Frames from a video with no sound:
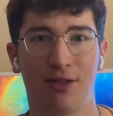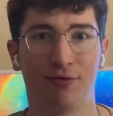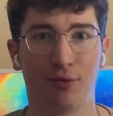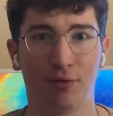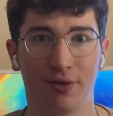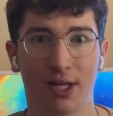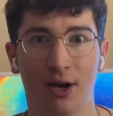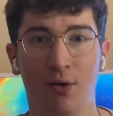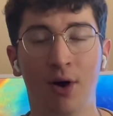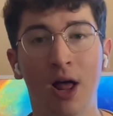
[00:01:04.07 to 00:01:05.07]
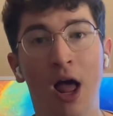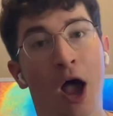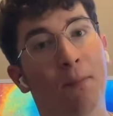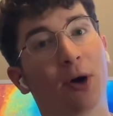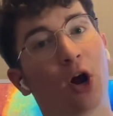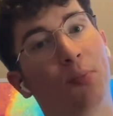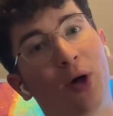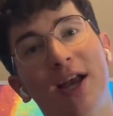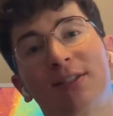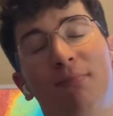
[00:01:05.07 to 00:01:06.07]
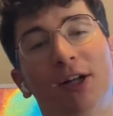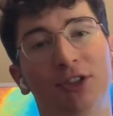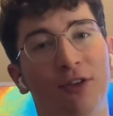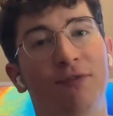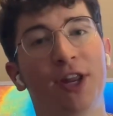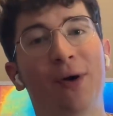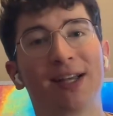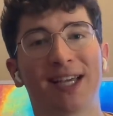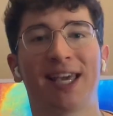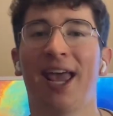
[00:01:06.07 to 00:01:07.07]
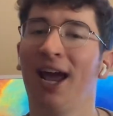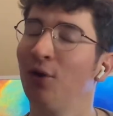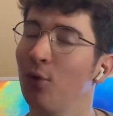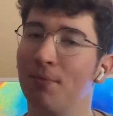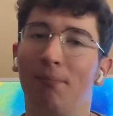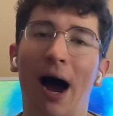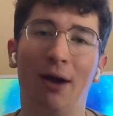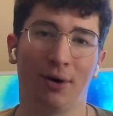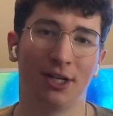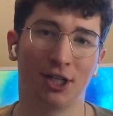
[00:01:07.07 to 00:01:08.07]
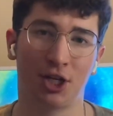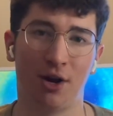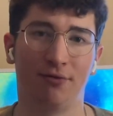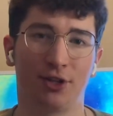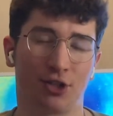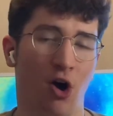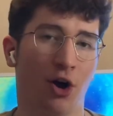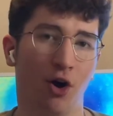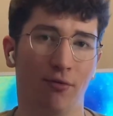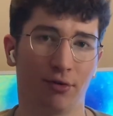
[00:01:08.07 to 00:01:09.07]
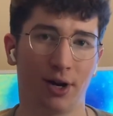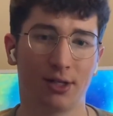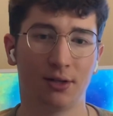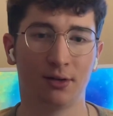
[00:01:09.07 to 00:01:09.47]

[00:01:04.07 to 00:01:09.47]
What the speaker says: full video, but I'll play as much of the video as I can with my rendition of the song over it.